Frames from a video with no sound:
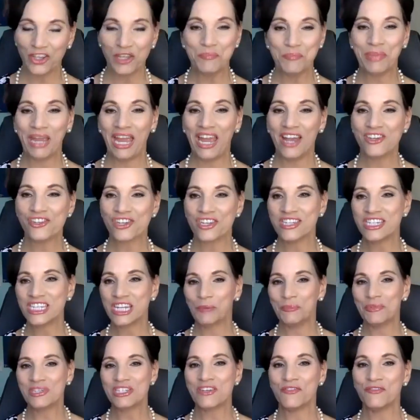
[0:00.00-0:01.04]
the bench and
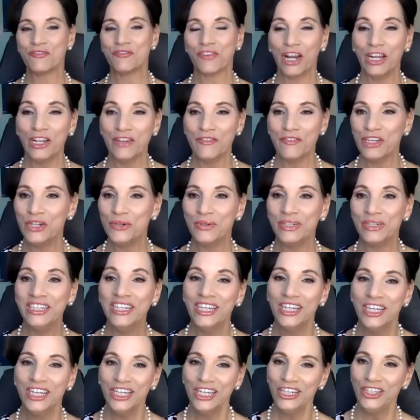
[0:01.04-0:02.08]
someone's in front of you and
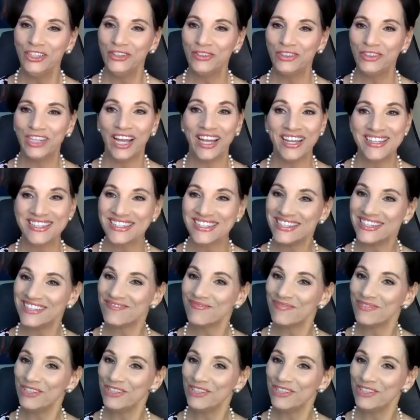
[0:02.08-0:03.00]
you'd like to,